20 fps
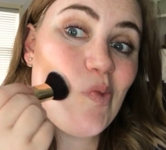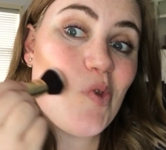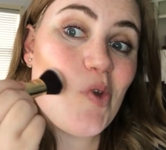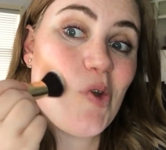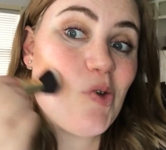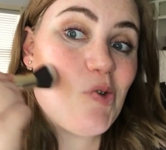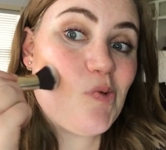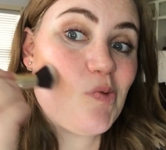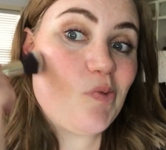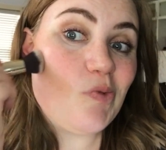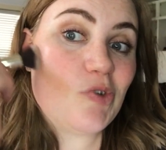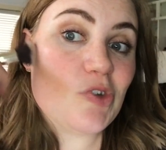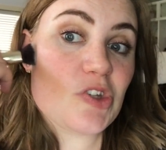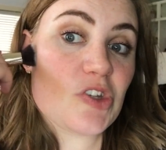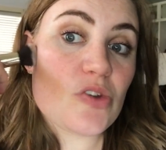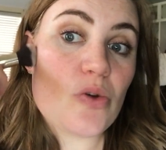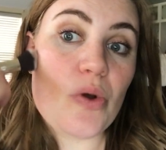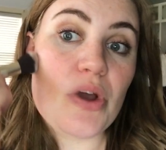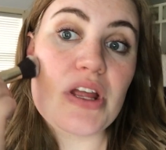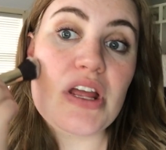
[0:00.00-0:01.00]
I'm just
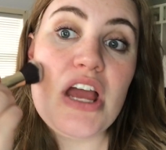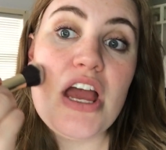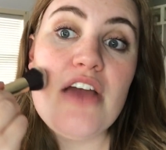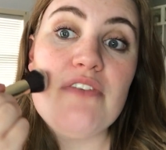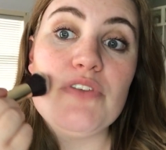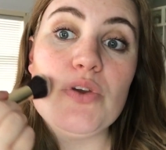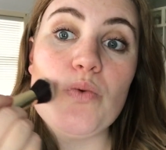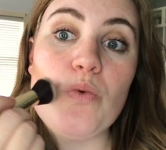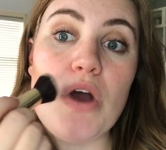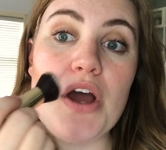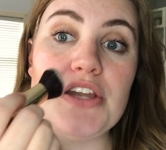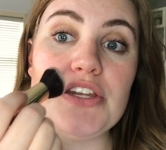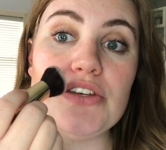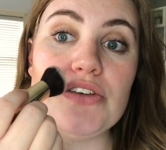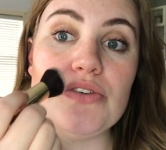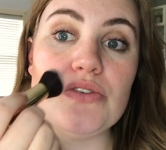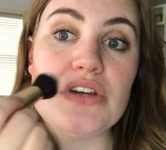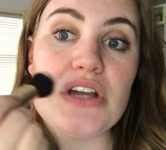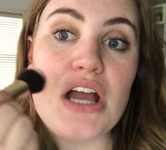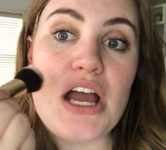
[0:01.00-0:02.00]
going, if you want to,
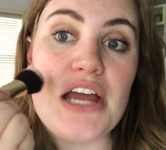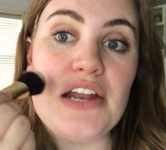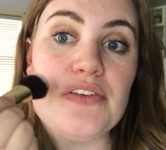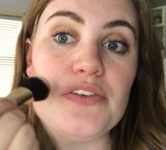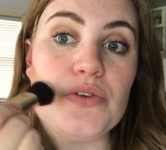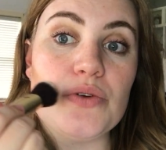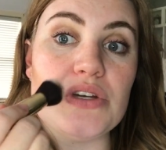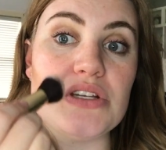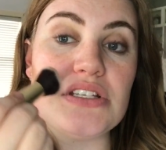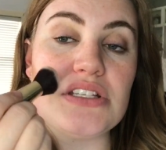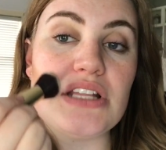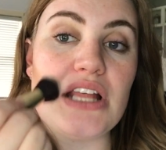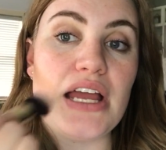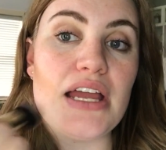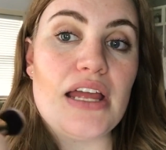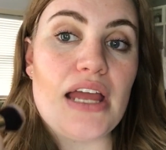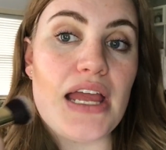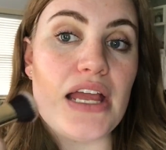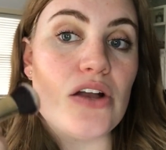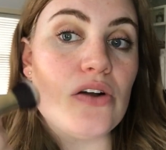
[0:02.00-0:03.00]
you can kind of do a
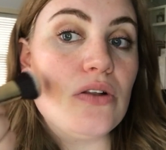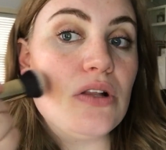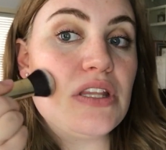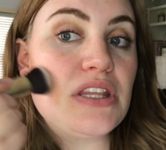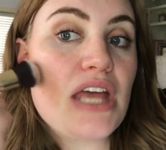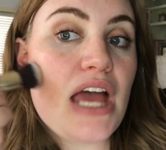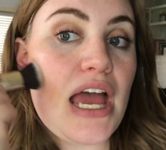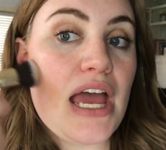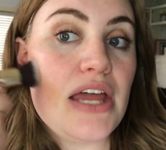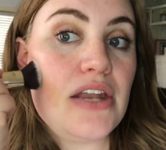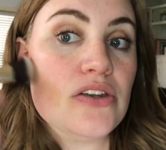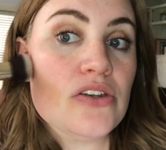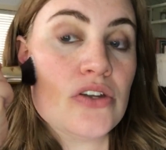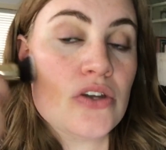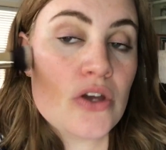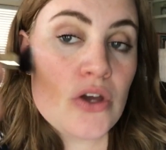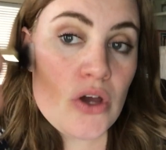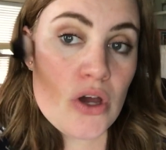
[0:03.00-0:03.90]
slight angle at the end.